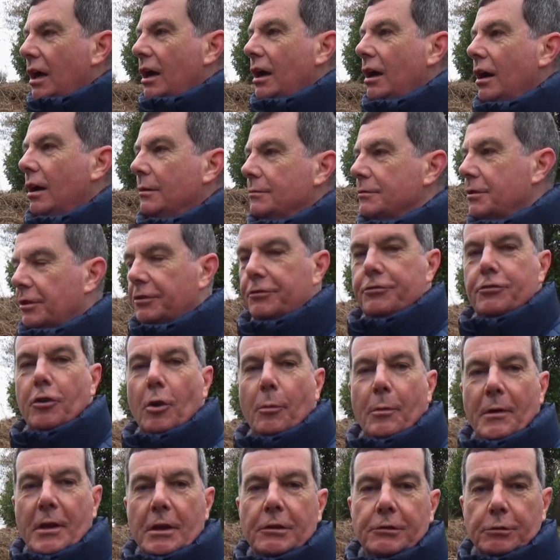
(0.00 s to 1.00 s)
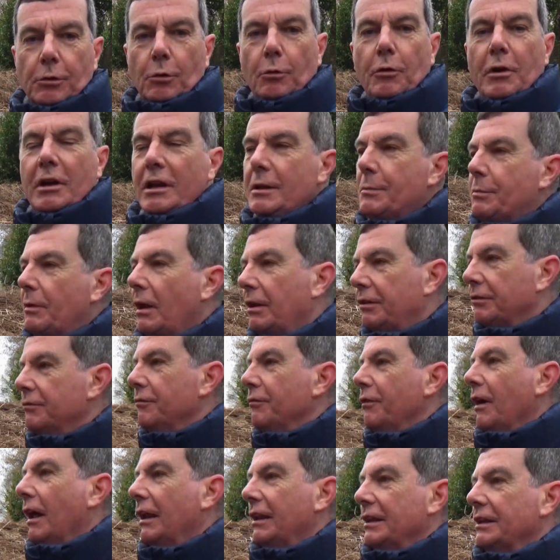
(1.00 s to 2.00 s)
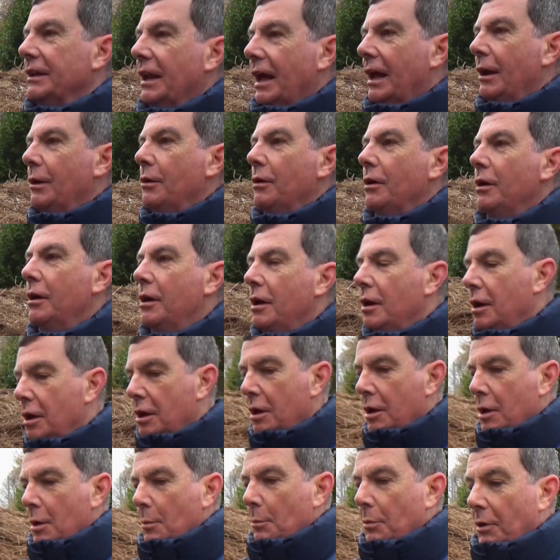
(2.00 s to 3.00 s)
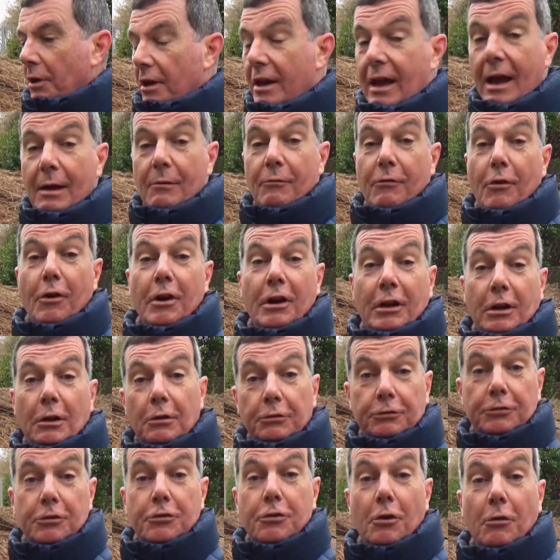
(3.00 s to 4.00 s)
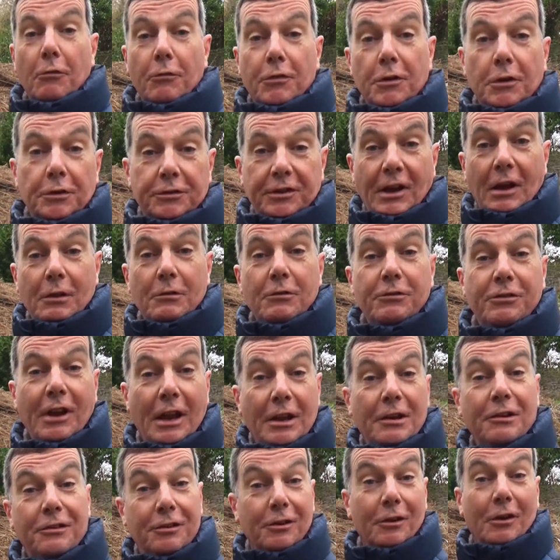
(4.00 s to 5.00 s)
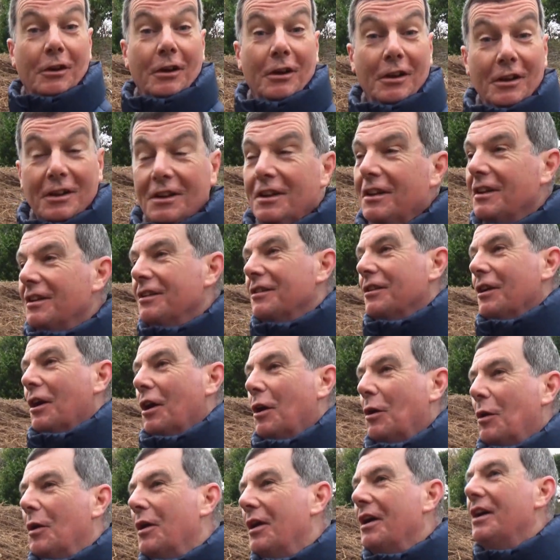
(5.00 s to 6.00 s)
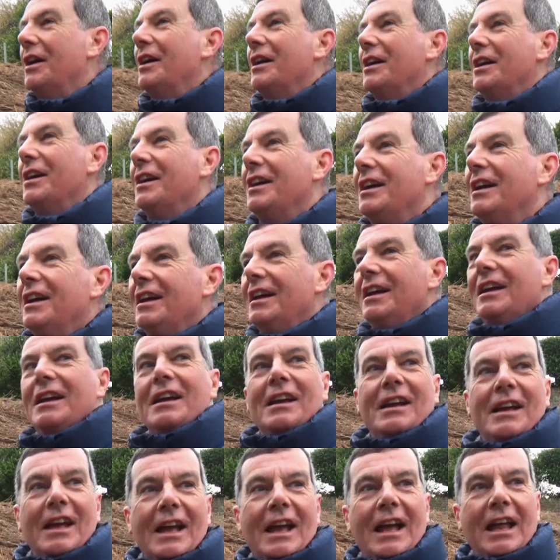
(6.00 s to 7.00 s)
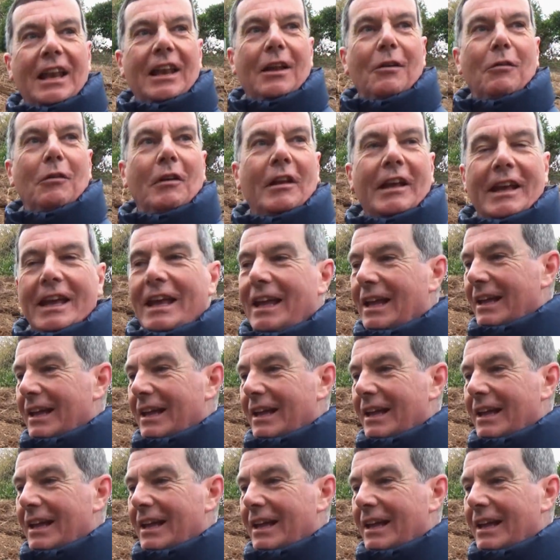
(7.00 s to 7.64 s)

I'm just dropping into a really pleasant valley now, but I am very close to Dronfield town centre. So, yeah, lovely.